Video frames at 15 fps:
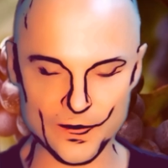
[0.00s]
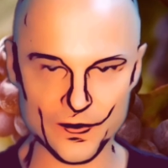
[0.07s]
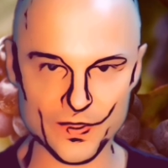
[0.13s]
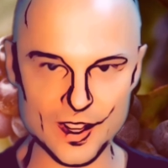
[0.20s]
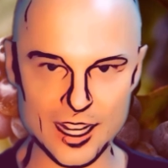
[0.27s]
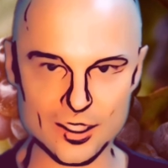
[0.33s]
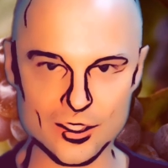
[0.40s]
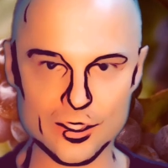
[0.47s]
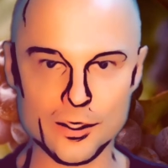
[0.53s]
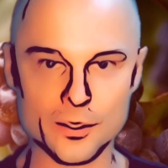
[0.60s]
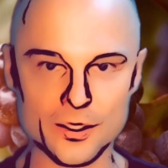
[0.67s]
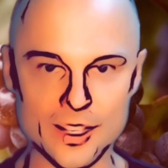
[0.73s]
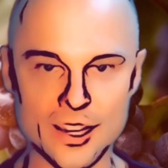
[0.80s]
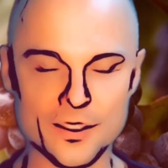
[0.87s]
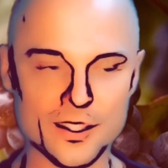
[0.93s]
that
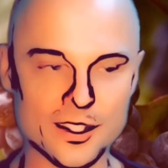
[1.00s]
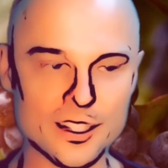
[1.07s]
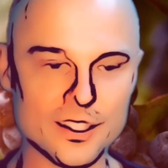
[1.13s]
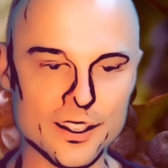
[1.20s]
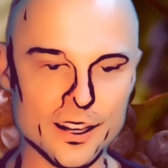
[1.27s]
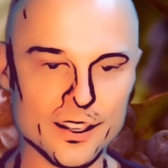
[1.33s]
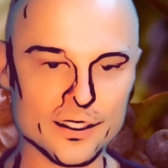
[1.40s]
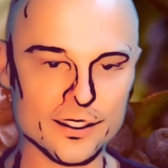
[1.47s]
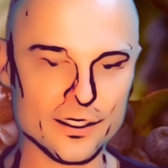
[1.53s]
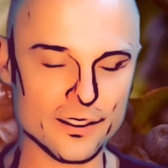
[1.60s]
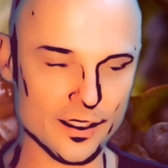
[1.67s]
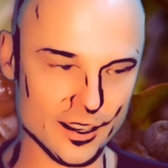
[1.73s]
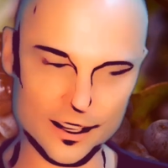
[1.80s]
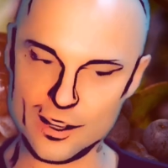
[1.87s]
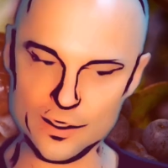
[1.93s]
slows down the detox.
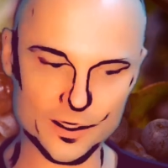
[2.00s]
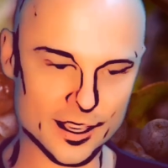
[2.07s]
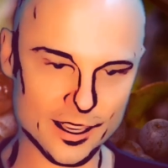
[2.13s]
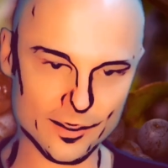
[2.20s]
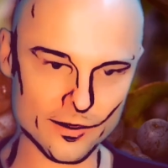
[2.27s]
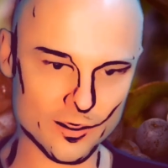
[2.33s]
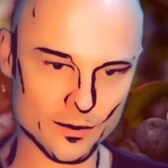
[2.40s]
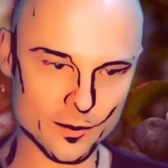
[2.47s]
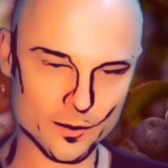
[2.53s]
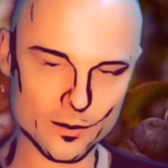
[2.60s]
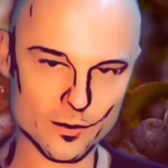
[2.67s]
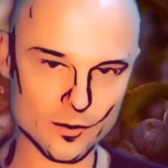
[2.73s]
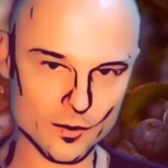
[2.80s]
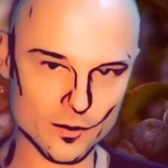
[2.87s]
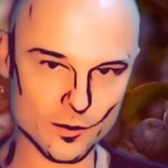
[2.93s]
I know that from
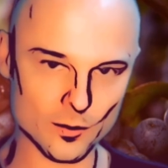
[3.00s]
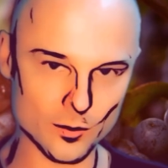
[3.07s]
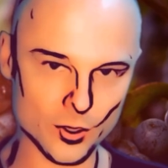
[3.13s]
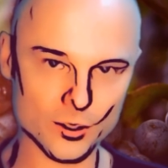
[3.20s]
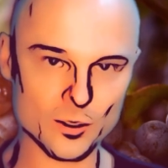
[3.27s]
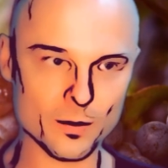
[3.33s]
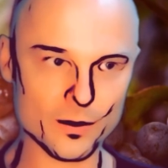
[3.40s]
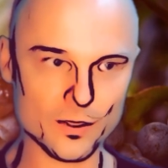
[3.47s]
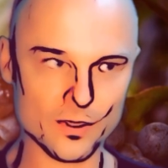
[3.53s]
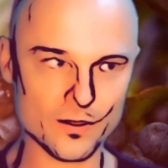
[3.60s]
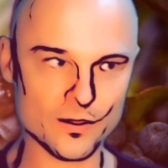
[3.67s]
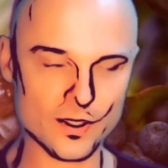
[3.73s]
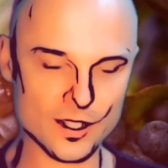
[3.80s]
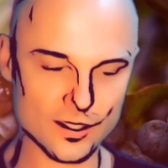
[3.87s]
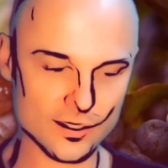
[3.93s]
multiple
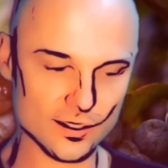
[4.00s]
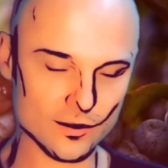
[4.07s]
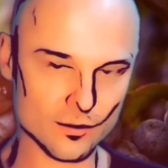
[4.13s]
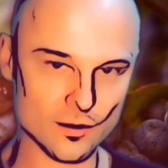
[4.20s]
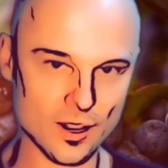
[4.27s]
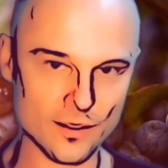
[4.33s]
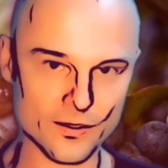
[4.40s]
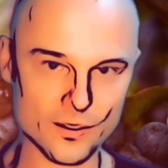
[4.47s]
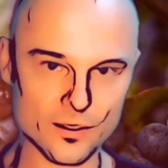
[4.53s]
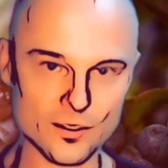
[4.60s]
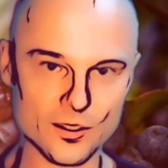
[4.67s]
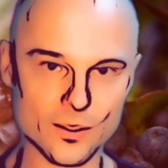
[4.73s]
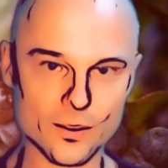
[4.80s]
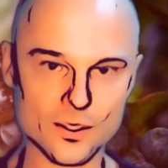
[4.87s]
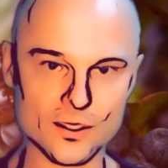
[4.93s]
of these raw food
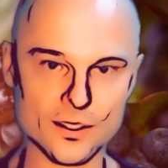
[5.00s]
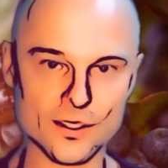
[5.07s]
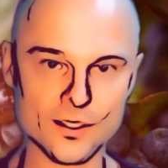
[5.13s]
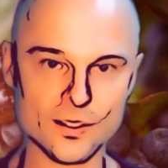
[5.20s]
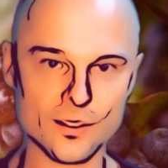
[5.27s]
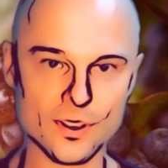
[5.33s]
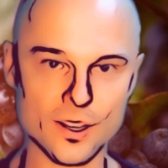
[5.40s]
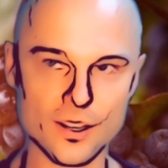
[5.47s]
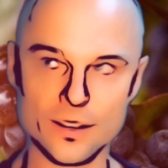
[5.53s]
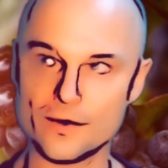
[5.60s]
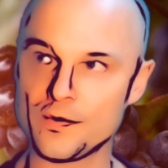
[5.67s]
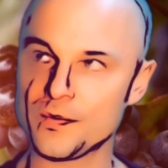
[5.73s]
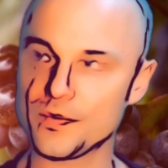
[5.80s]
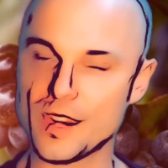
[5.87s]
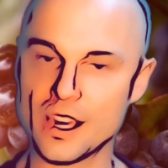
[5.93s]
sources,
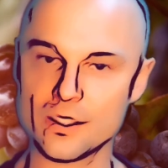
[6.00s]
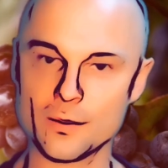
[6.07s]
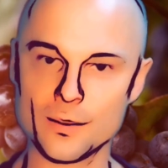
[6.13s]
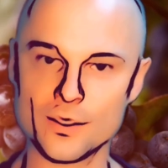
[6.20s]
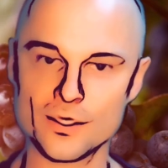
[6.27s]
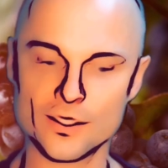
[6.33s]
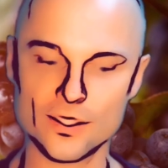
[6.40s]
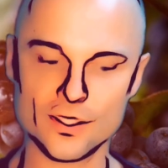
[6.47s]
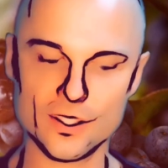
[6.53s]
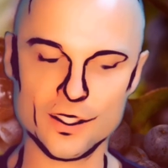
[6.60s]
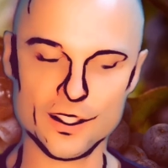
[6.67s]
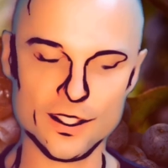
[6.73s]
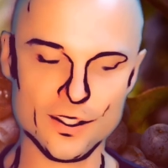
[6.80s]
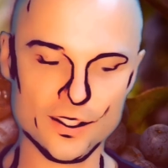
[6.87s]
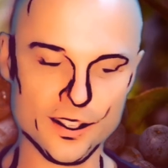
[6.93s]
experts on
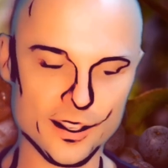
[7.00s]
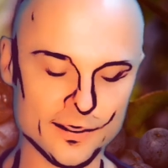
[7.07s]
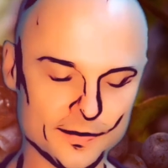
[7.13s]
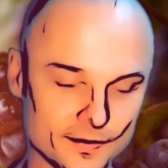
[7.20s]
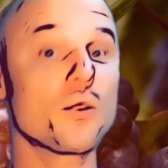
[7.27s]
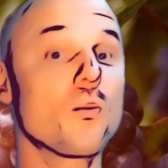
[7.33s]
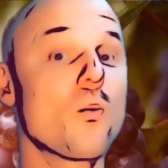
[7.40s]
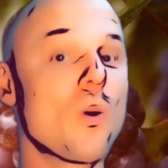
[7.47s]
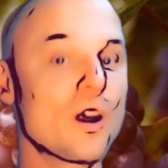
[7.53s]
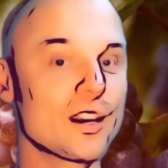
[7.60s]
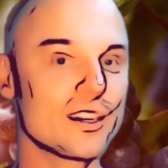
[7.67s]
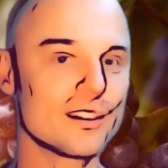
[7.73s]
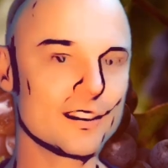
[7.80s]
the internet. Wanted